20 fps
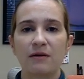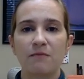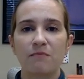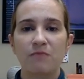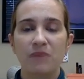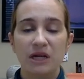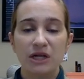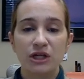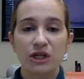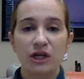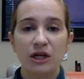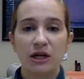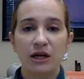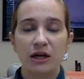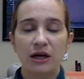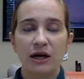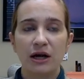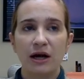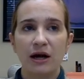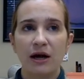
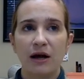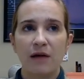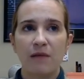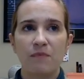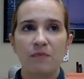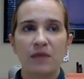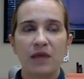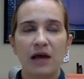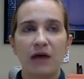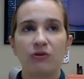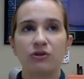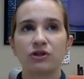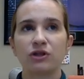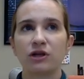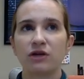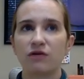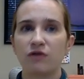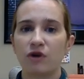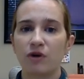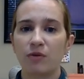mention
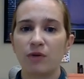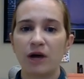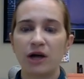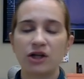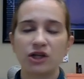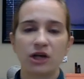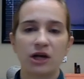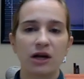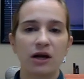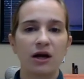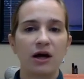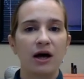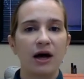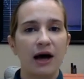counseling for depression,